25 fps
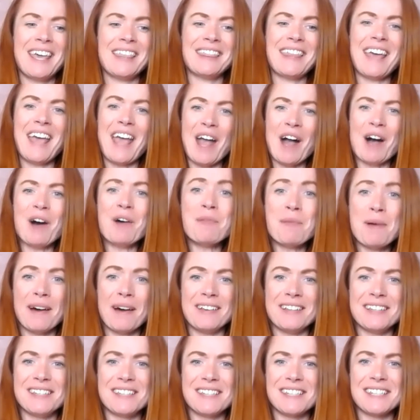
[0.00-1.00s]
that help
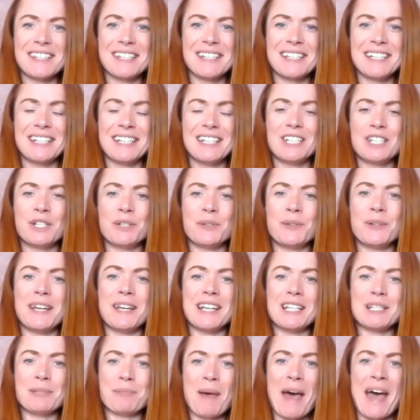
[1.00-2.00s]
us to
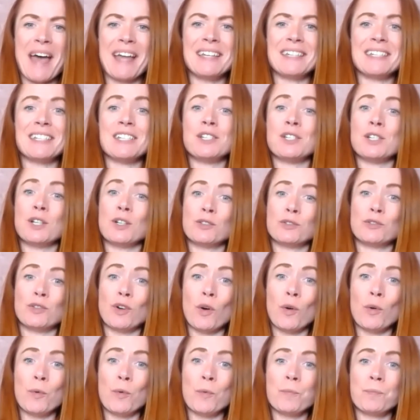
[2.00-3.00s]
expand and to
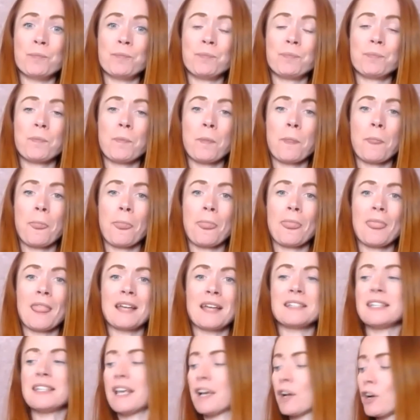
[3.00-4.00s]
grow.
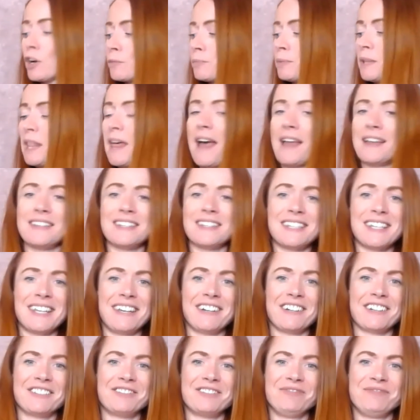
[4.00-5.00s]
It's like our plants
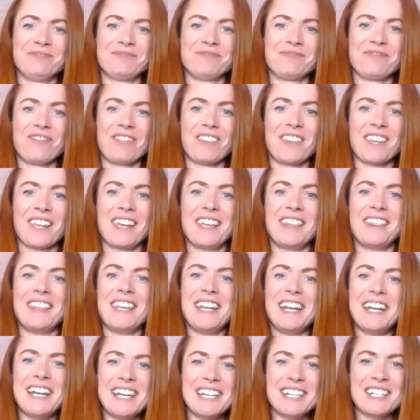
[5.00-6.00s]
here.
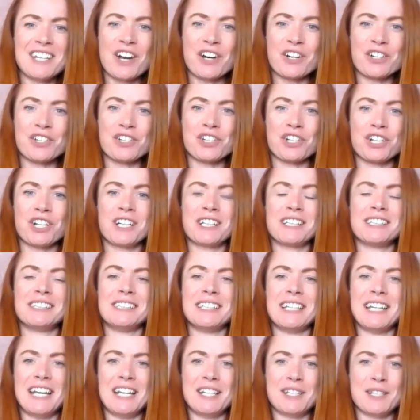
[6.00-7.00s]
They need nurture,
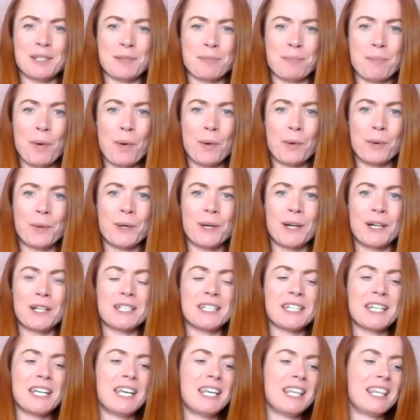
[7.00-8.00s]
they need
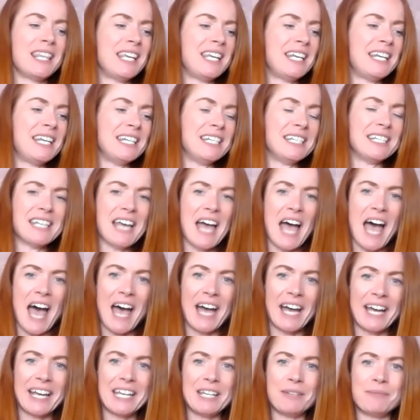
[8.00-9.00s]
support, they need
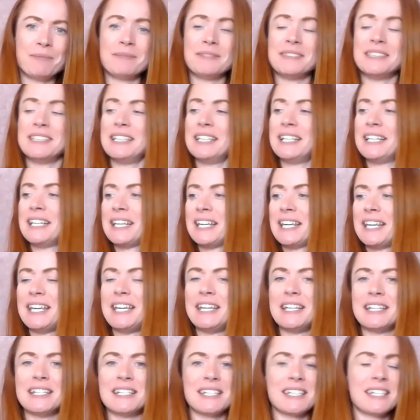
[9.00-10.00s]
time,
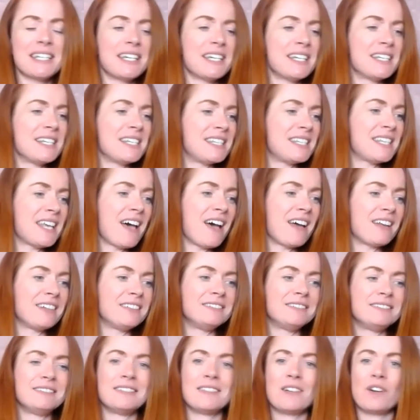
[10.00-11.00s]
heat,
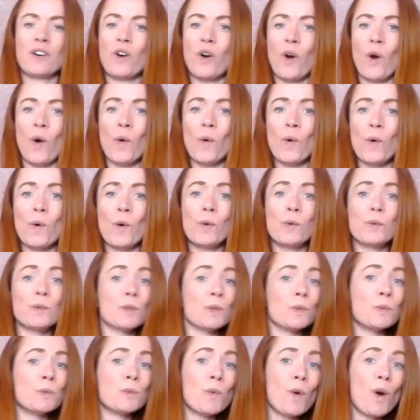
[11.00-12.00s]
sun, cold,
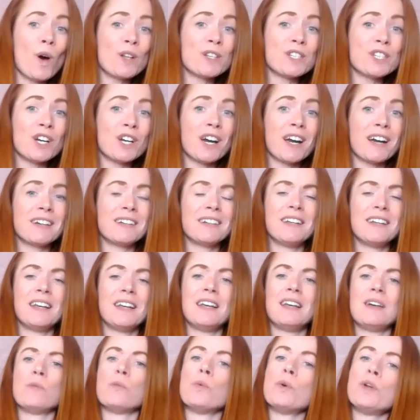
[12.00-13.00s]
water.
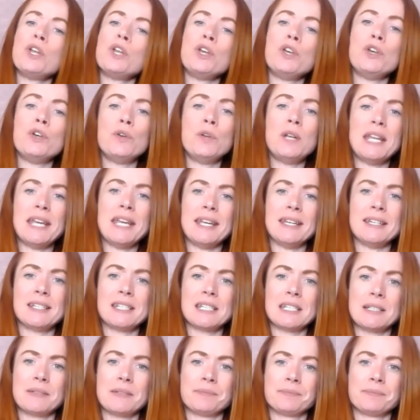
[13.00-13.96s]
What do you need?